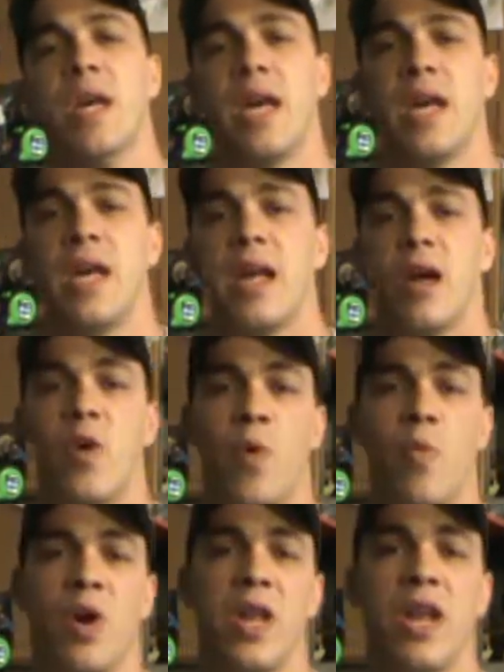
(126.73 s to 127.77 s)
and
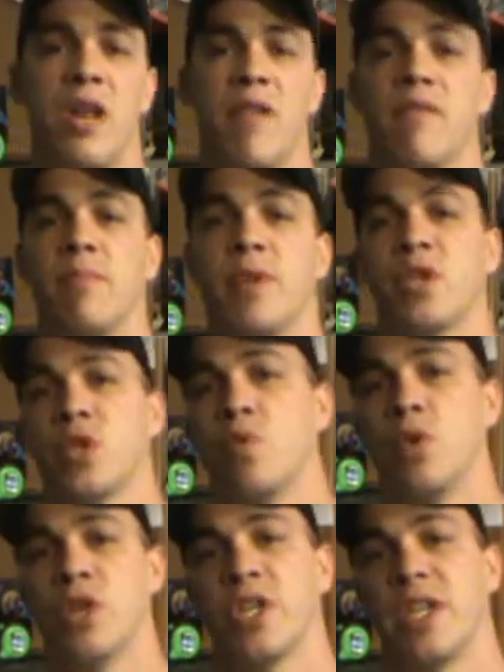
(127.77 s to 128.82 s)
on one end of them they're
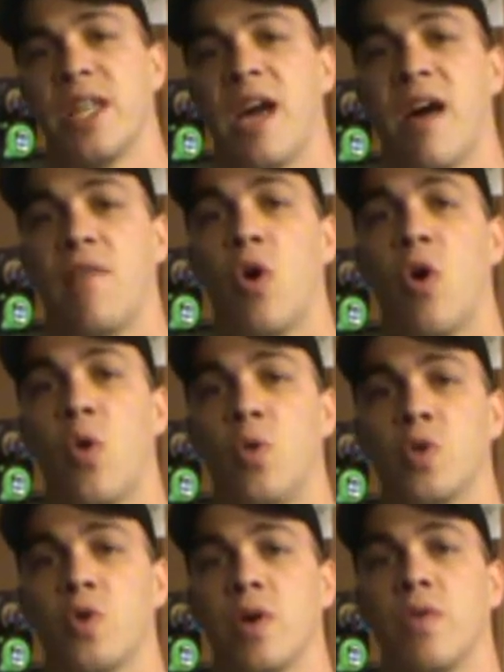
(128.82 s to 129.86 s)
squished and they have a hole
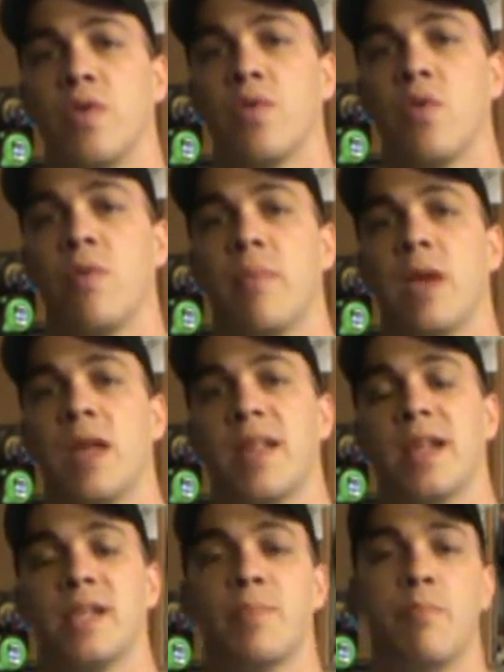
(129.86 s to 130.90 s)
drilled through them, and
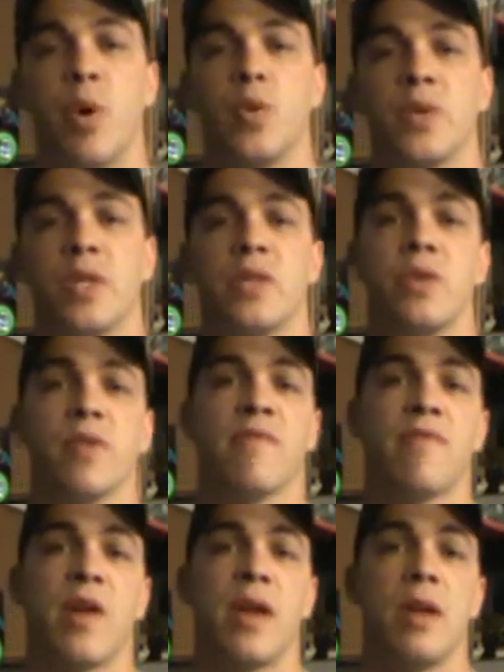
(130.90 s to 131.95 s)
then it's bolted to the
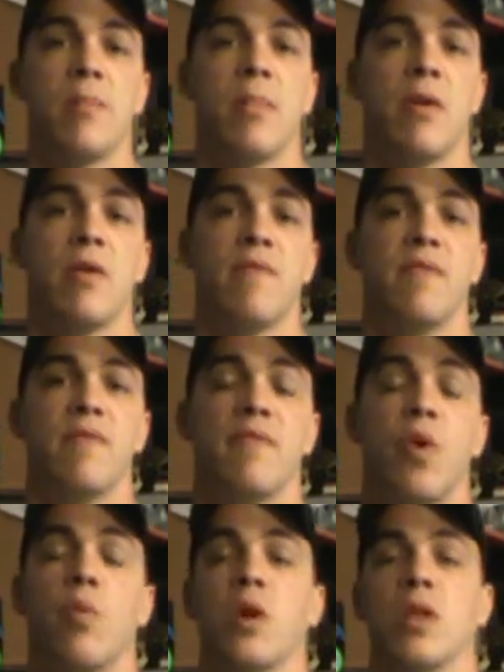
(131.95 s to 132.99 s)
frame of the
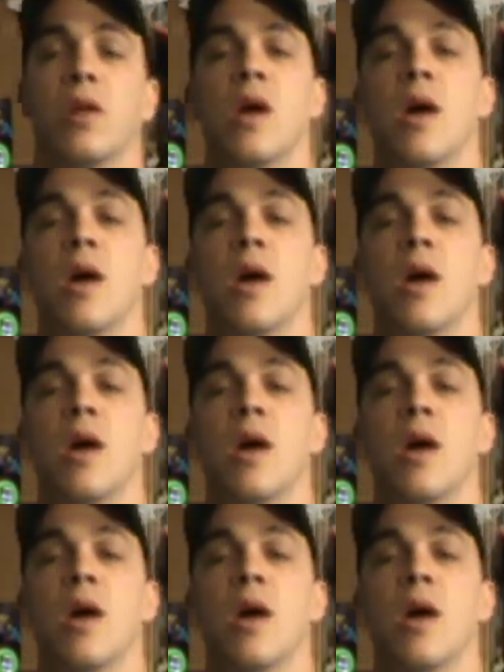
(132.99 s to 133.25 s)
four-wheeler.